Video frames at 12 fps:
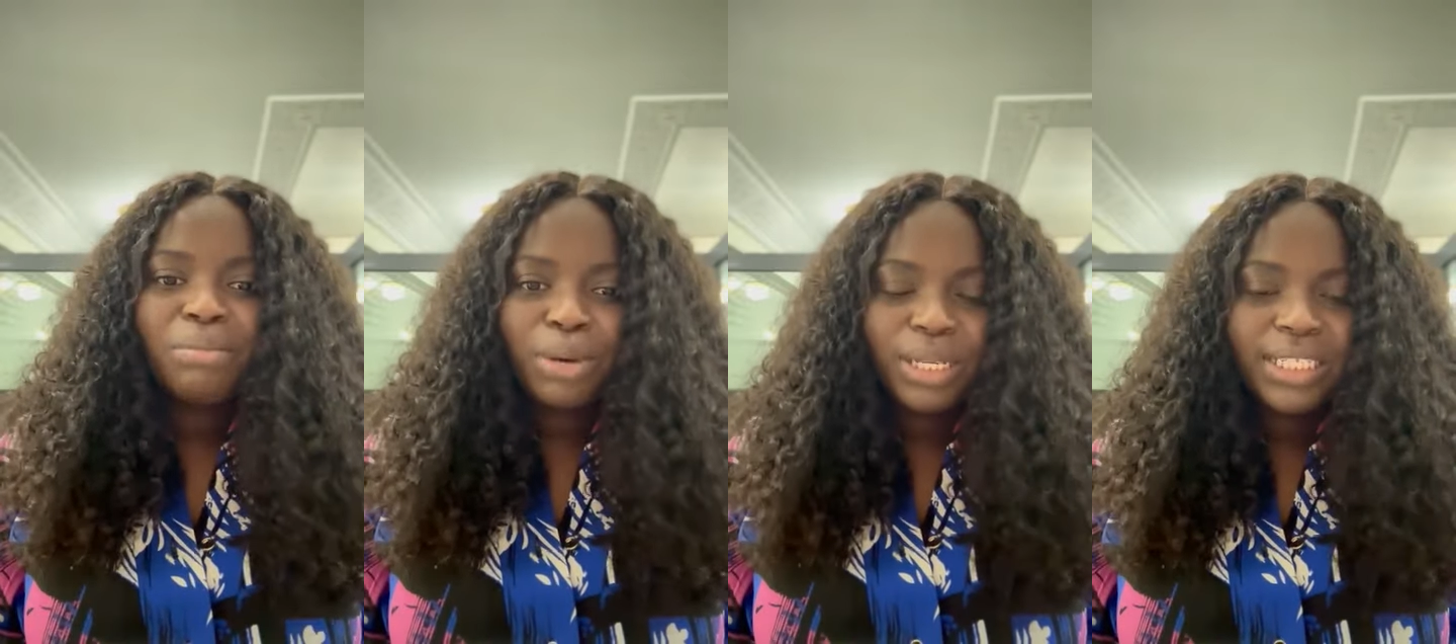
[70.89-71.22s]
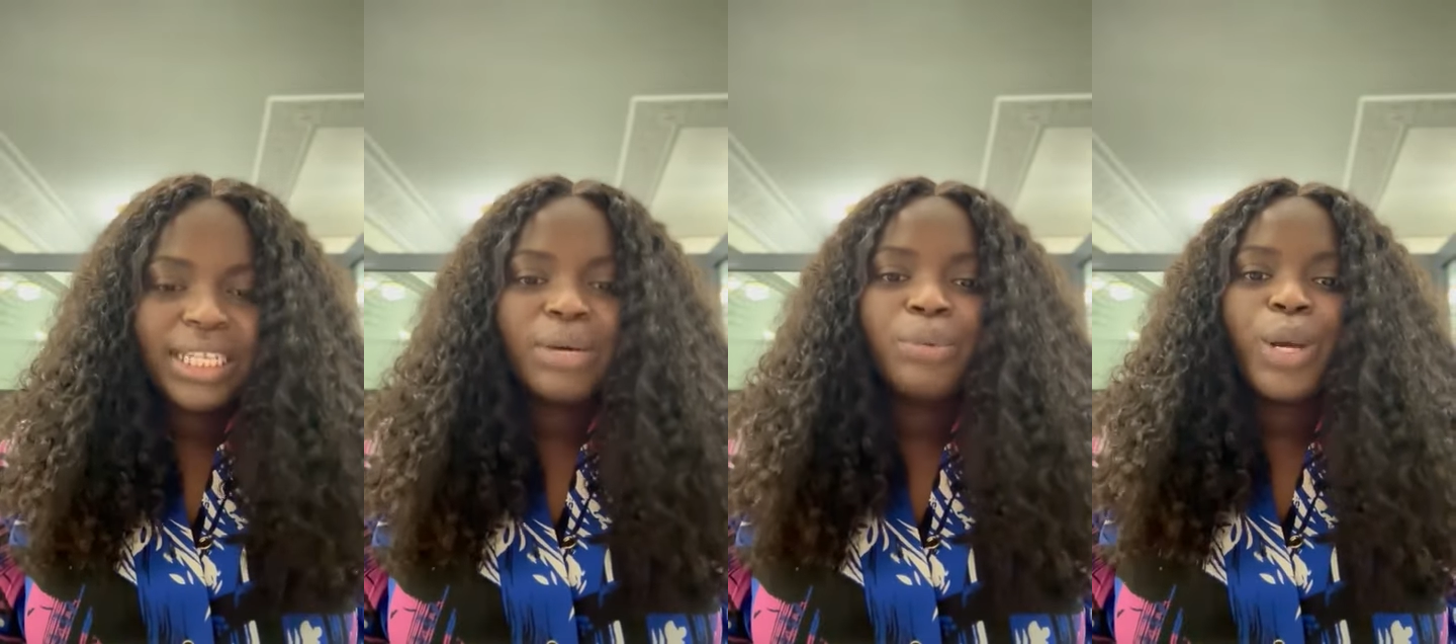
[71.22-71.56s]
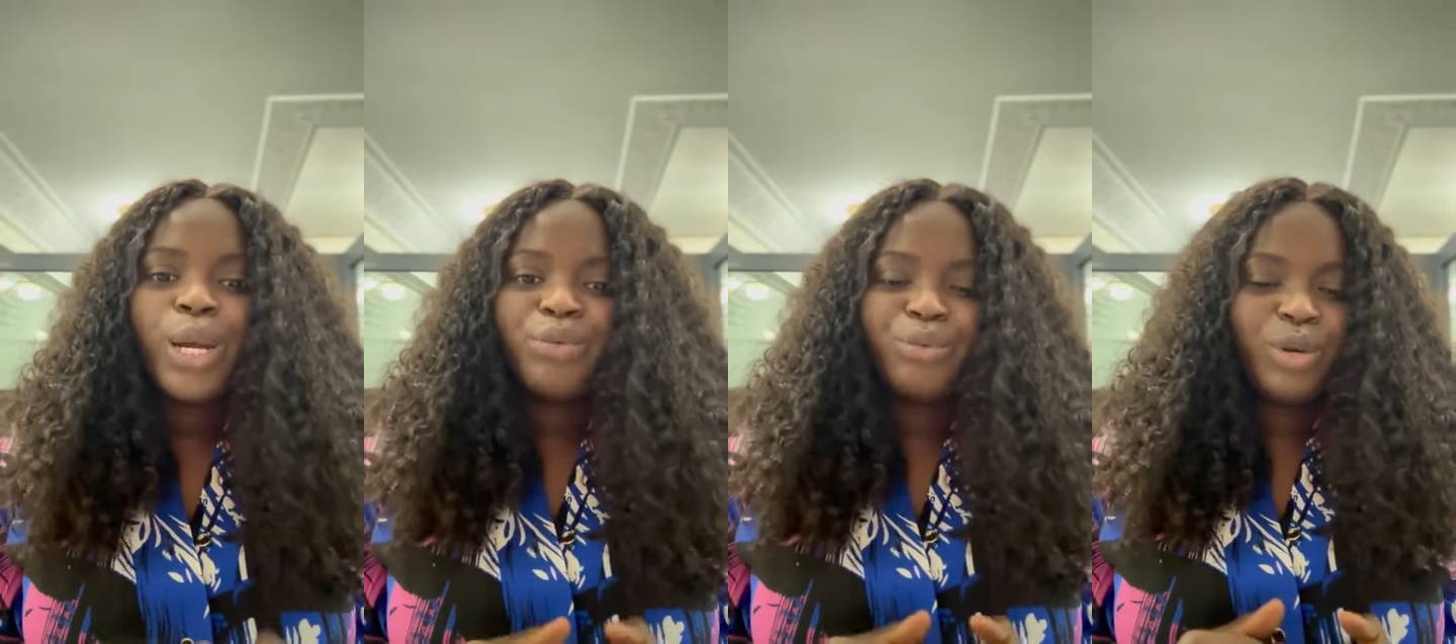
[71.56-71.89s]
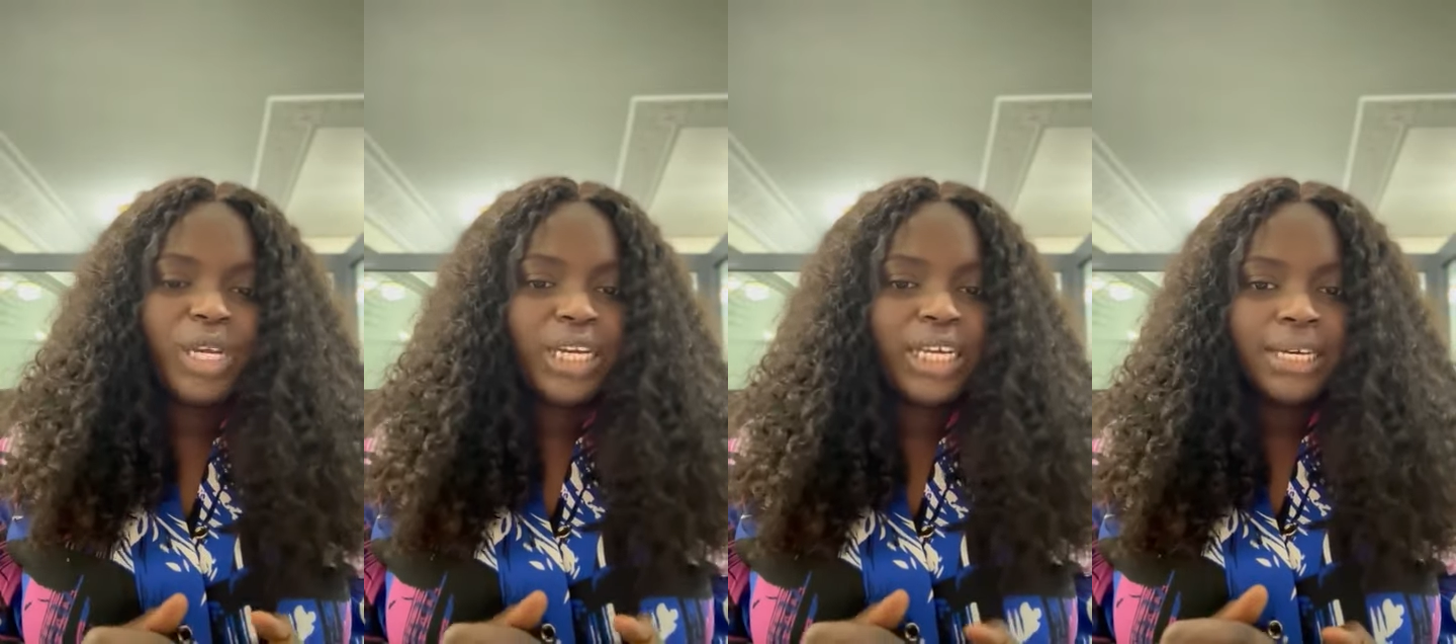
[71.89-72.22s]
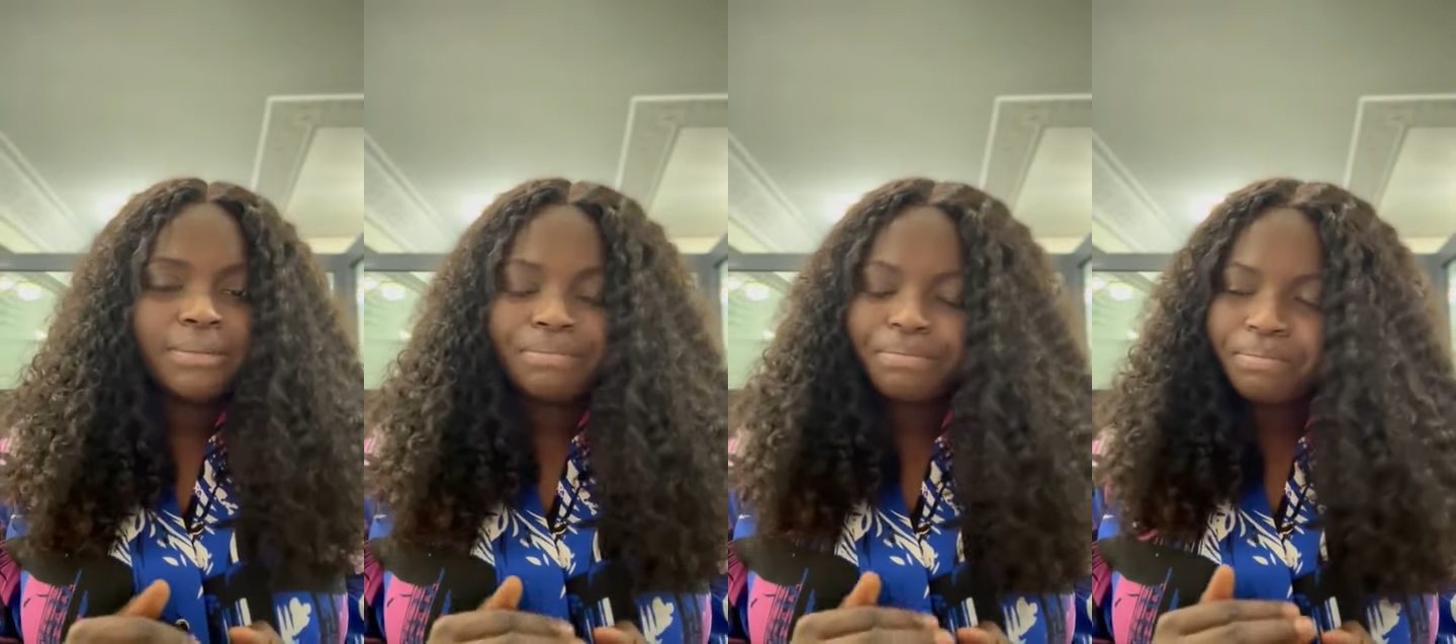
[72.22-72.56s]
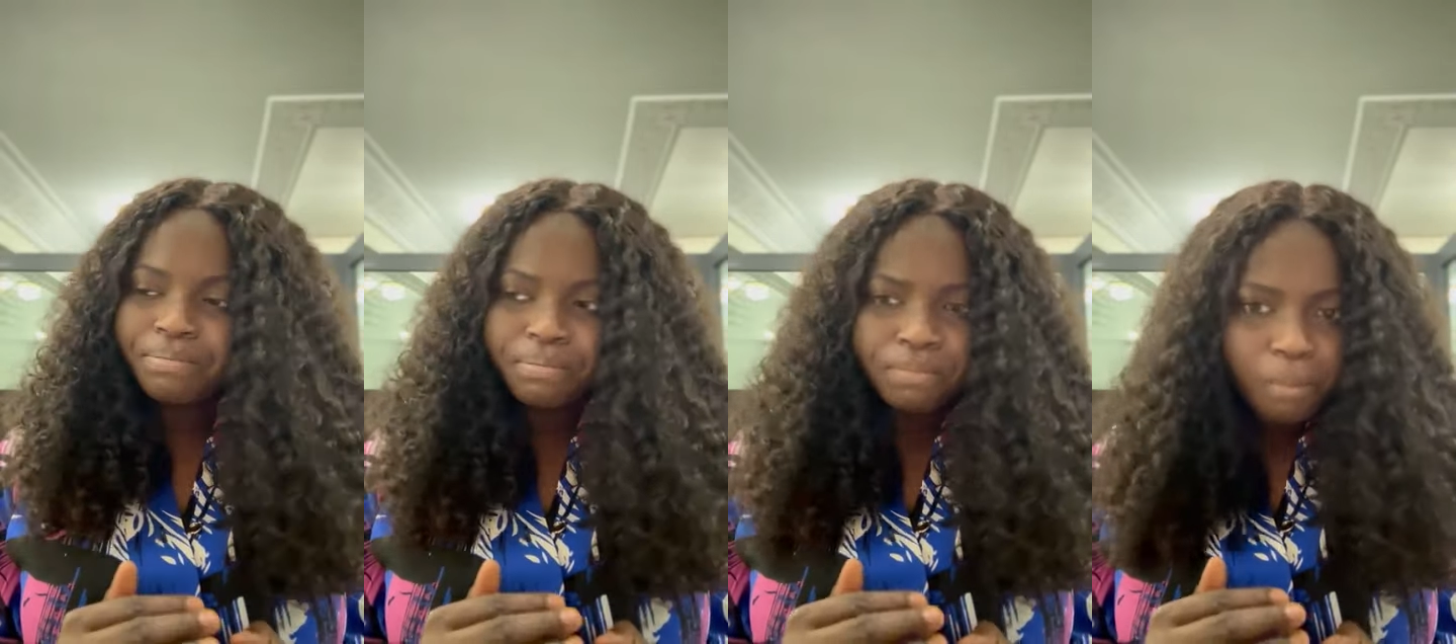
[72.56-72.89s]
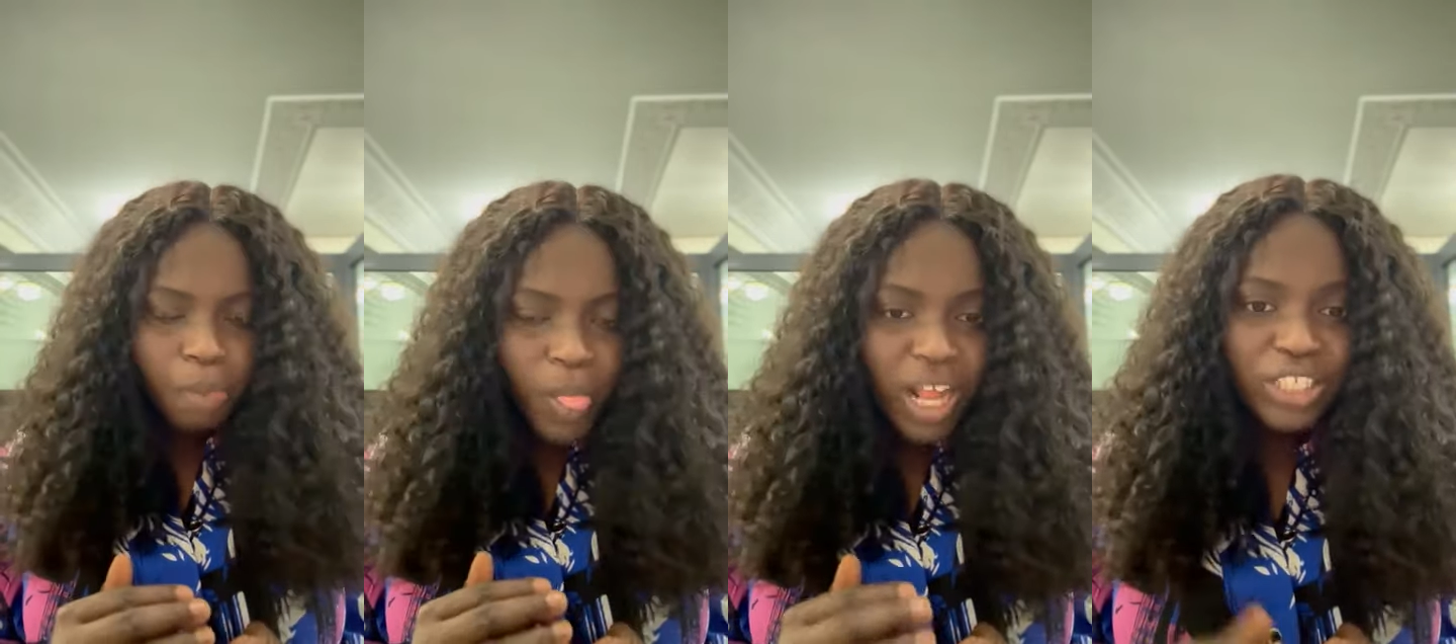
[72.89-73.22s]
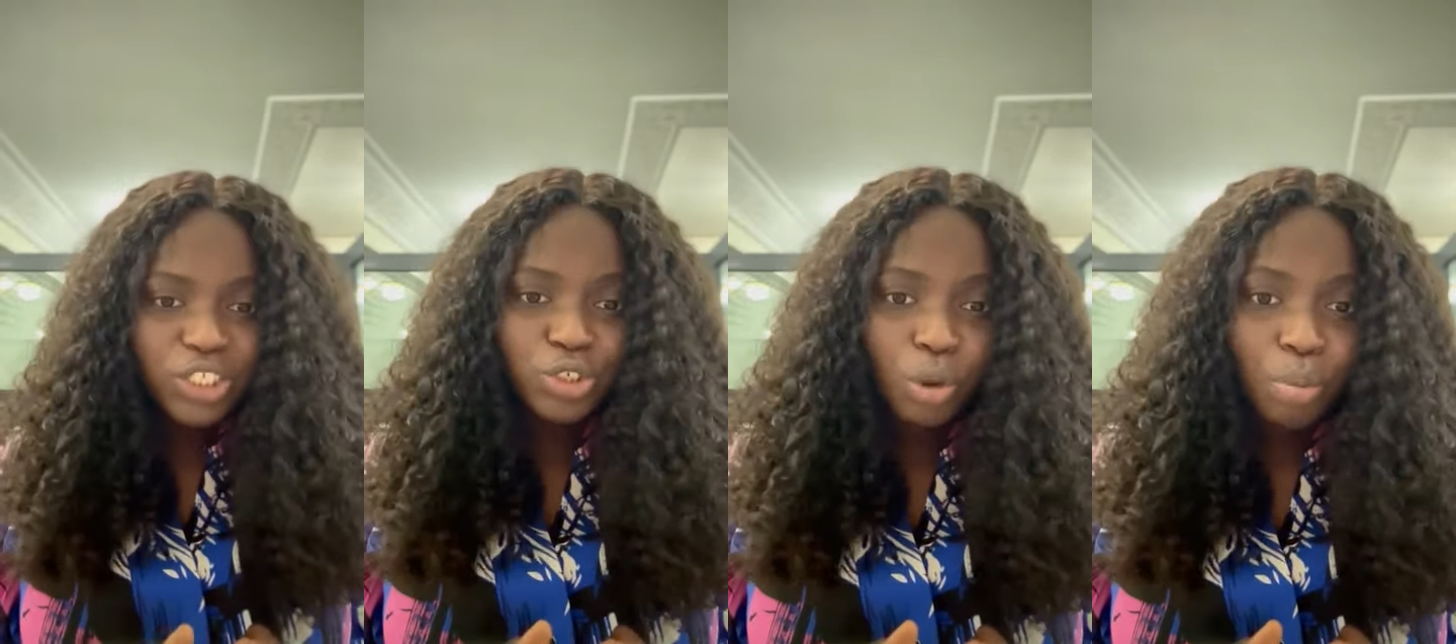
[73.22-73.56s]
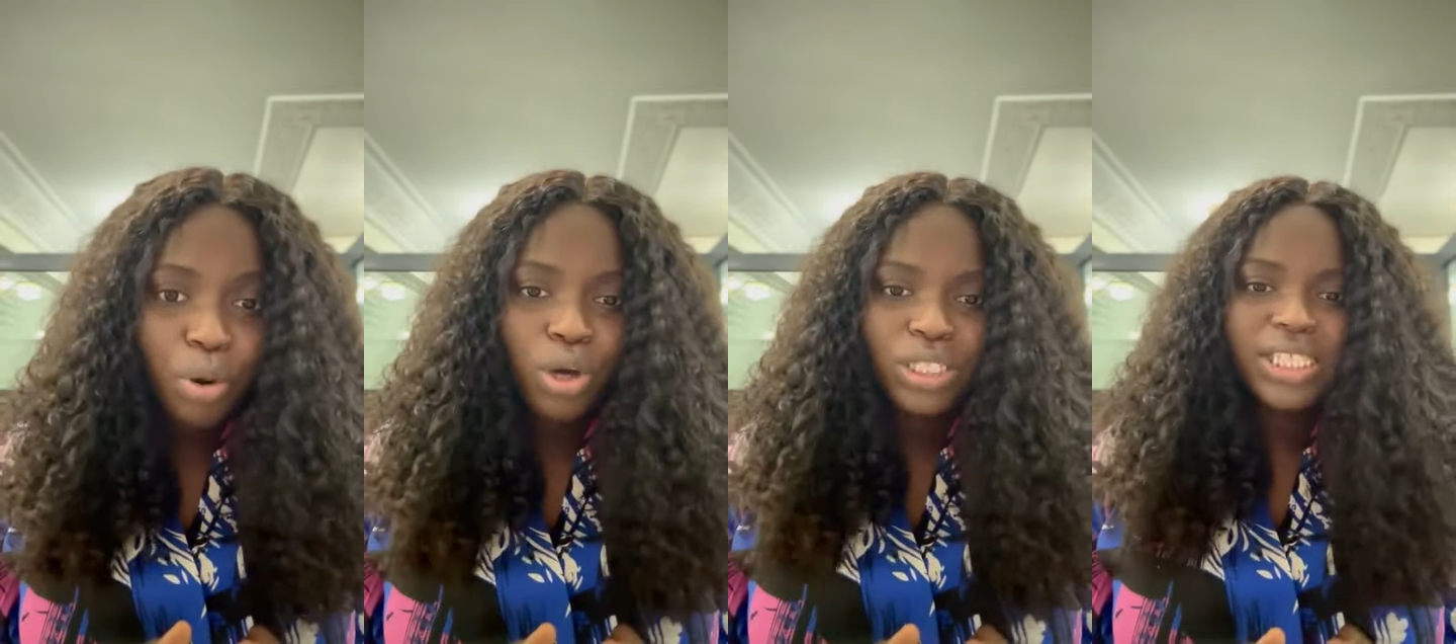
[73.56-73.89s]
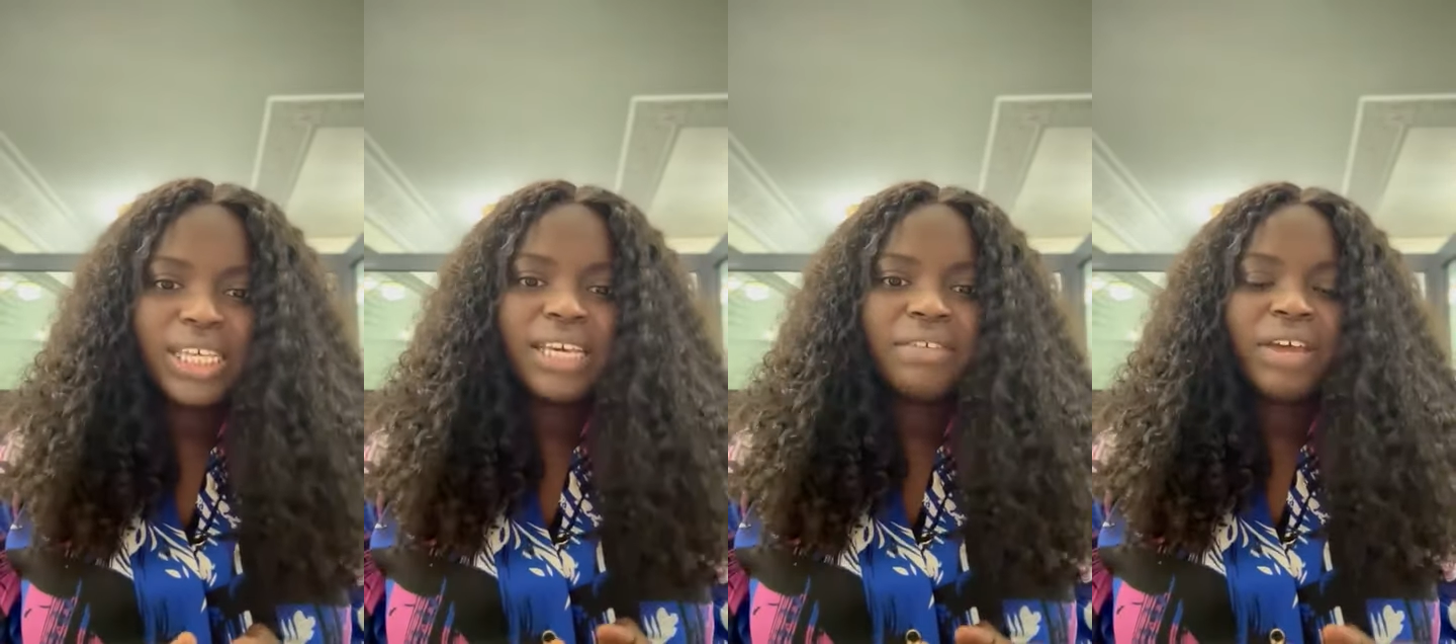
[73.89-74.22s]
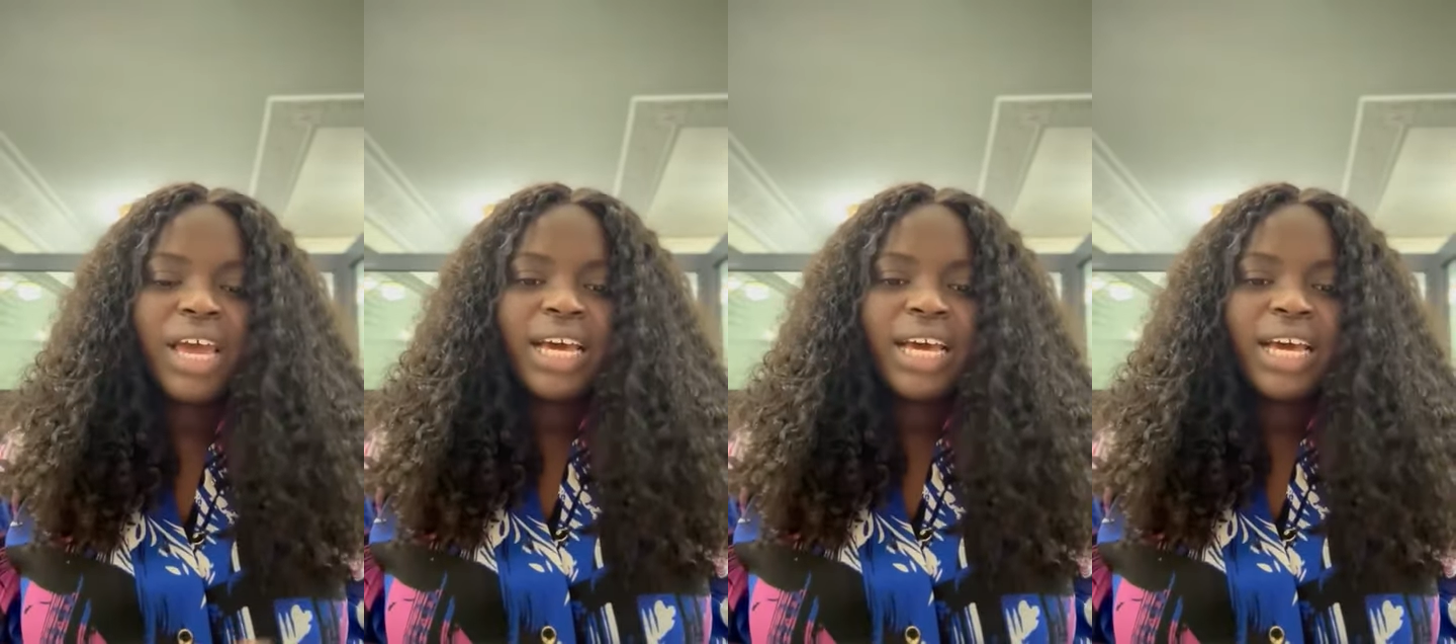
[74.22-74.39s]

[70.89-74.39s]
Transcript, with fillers: But they were really supportive.